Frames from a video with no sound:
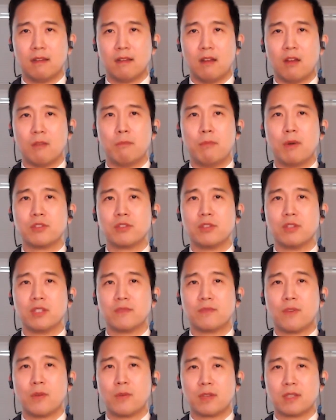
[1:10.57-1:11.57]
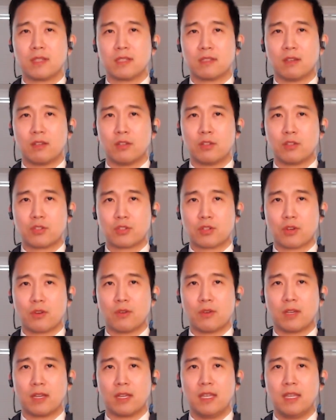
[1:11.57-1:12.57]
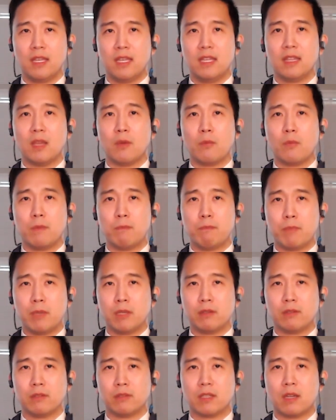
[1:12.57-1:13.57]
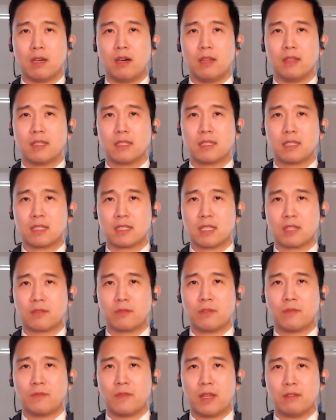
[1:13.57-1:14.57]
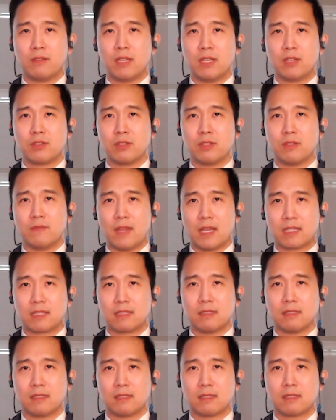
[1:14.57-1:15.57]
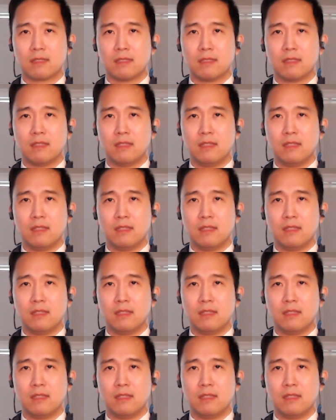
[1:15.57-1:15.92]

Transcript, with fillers: Our budget is focused on ensuring that we build on the successful foundation of excellence,